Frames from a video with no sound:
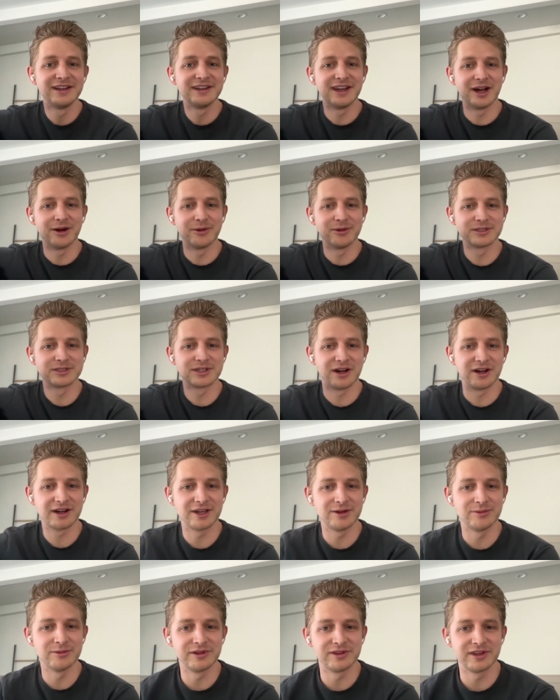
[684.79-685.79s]
Now we're
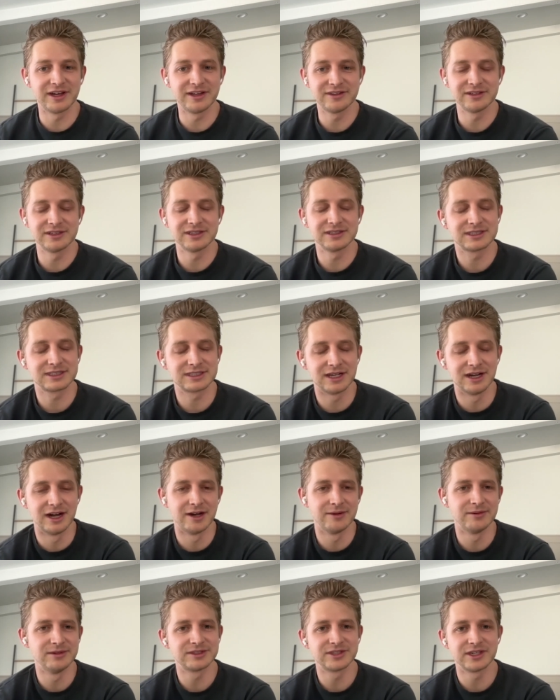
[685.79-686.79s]
talking with others.
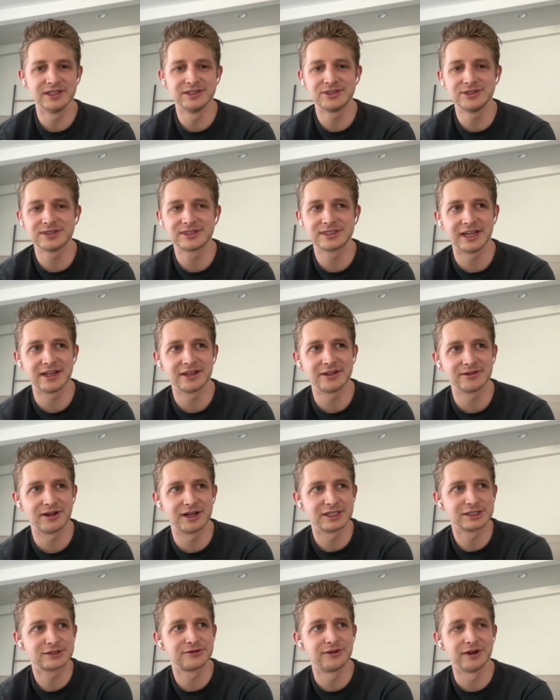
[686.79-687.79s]
And so as you said,
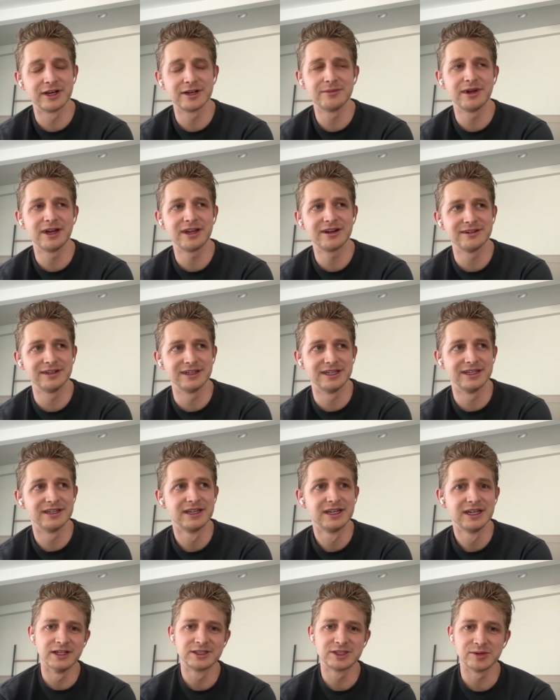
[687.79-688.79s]
Arash, fundamentally,
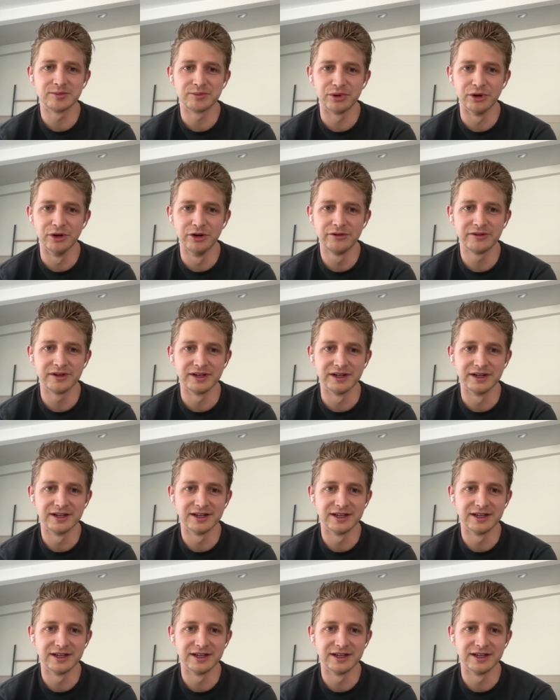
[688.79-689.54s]
it's improving.